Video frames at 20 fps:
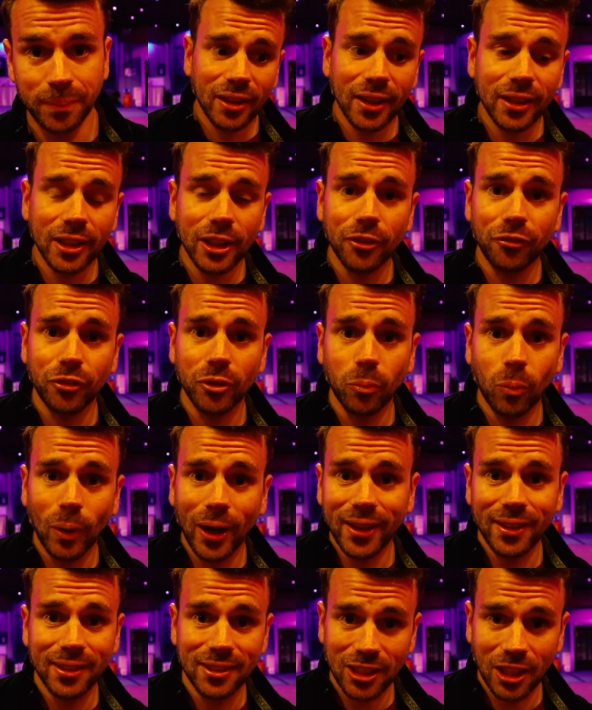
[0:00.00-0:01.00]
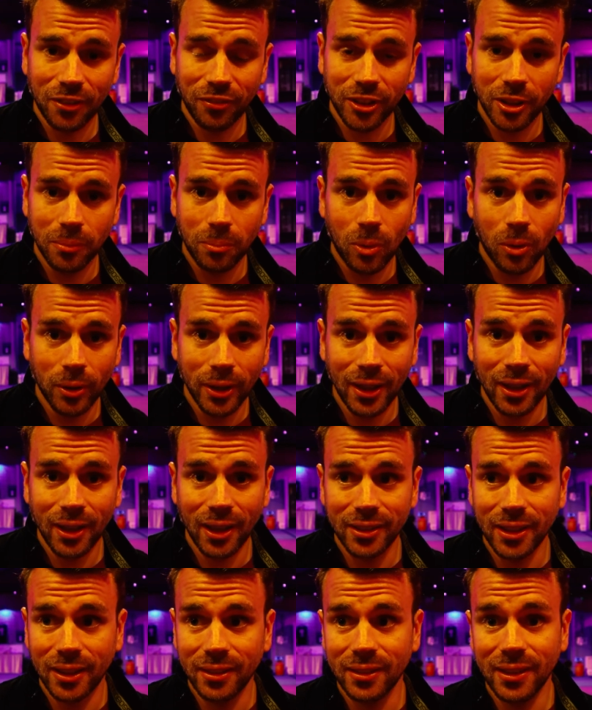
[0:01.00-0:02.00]
then if you're weighing yourself in the morning
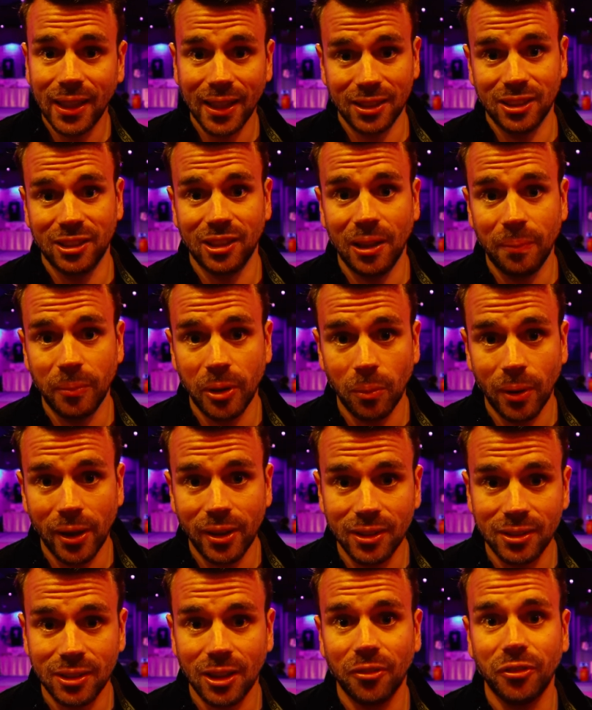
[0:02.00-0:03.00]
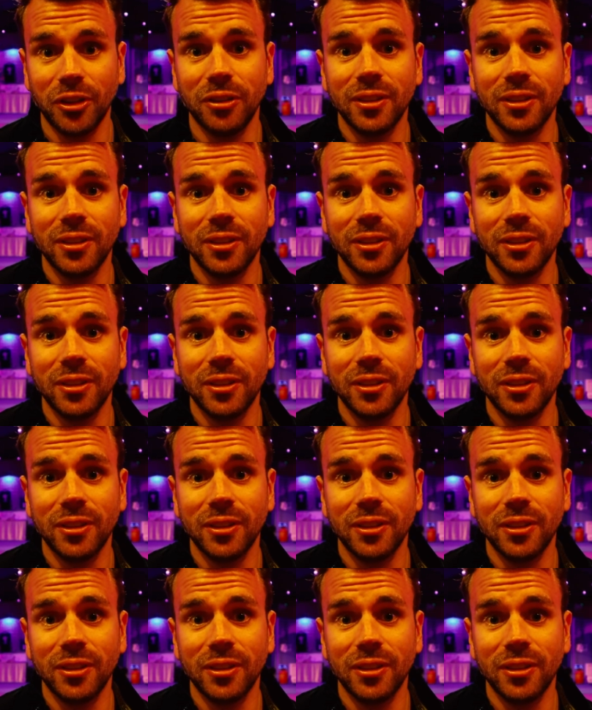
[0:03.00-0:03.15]
and then next time you weigh yourself,